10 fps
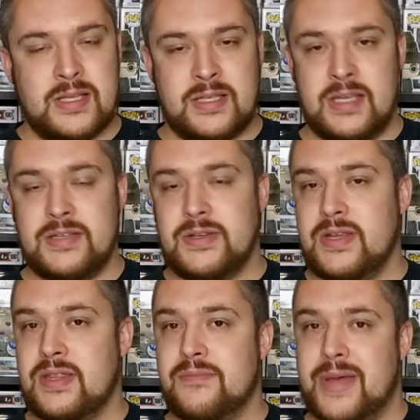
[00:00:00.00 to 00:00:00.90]
is
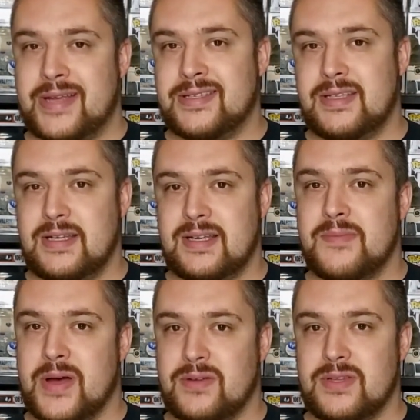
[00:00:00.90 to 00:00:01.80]
easily the best thing
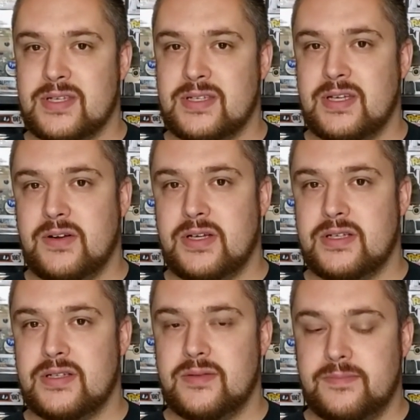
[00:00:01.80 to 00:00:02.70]
about this
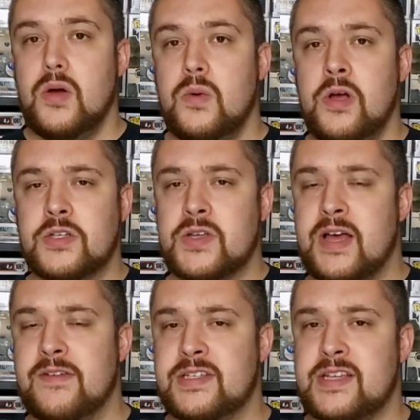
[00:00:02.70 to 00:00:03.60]
series. We also
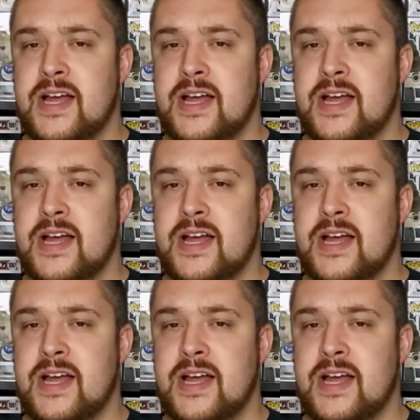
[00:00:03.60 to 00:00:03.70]
have a